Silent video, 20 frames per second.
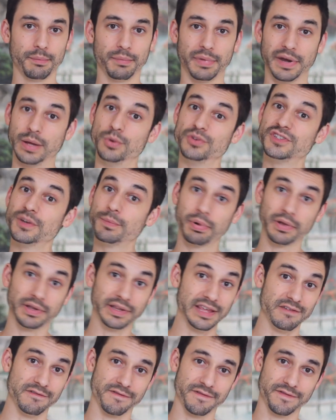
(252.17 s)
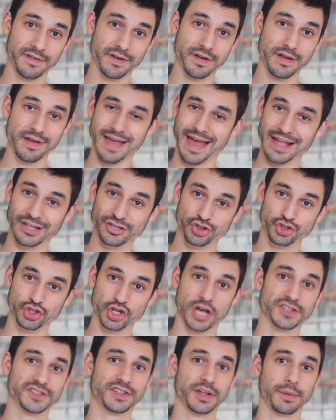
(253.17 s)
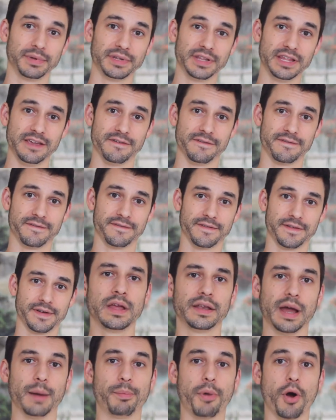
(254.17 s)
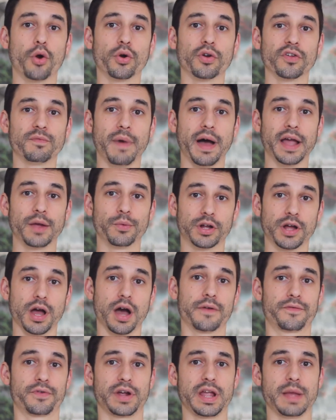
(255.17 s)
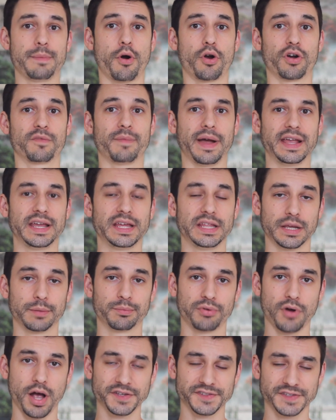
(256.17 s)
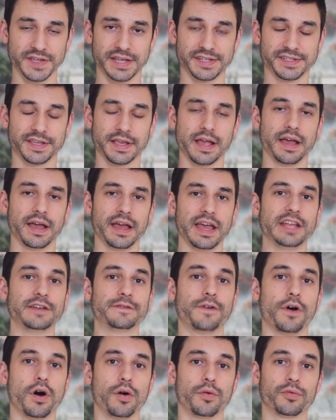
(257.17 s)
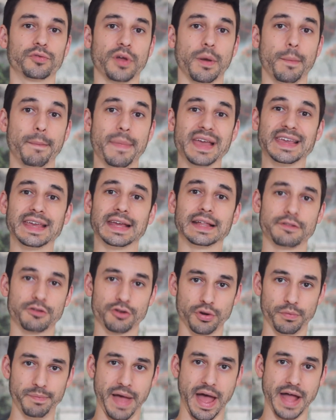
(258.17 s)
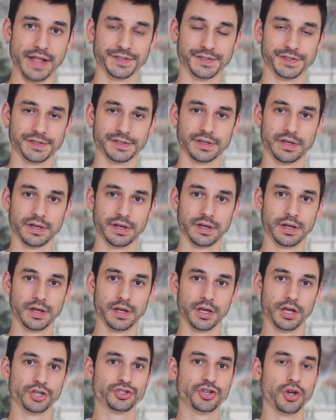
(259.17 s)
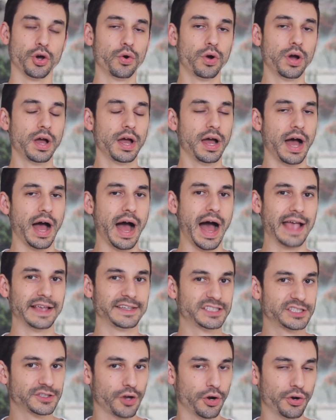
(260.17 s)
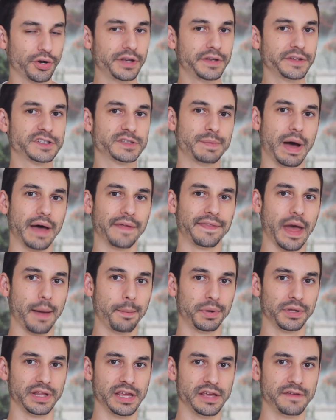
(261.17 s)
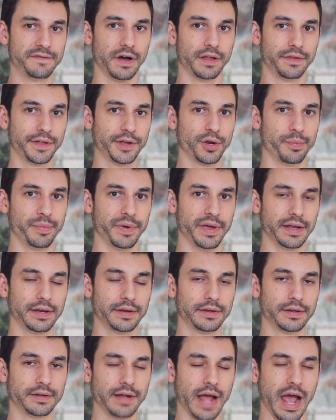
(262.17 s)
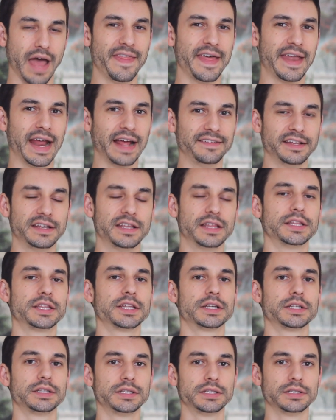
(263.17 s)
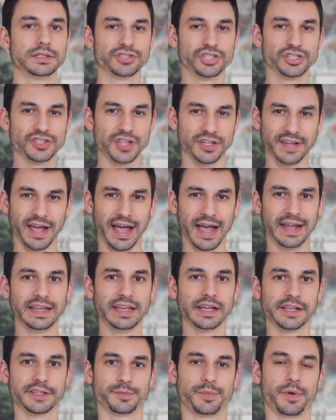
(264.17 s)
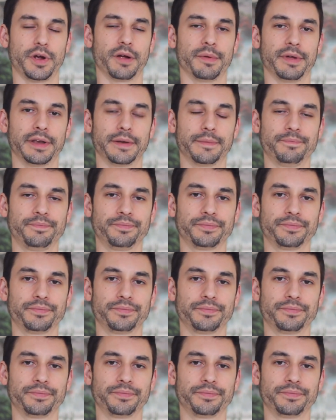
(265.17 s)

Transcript: But it was a belief and just a belief. Now, part of my recovery and part of my healing process involved making little bets. So I started to spot that belief a little bit. And then I did a little, just a tiny experiment.